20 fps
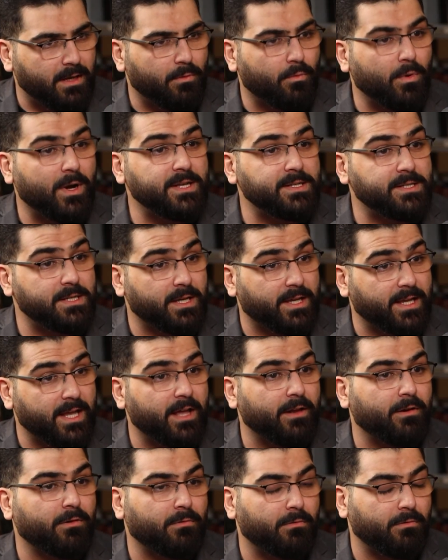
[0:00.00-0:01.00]
Why is it
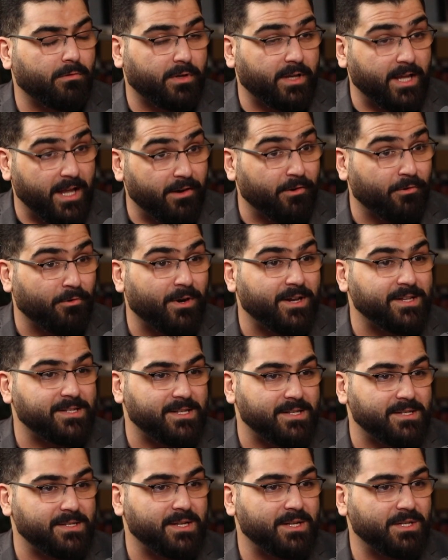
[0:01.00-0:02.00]
categorized
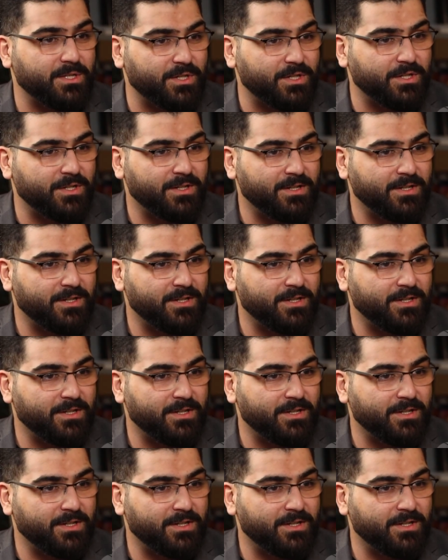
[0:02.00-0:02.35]
as such?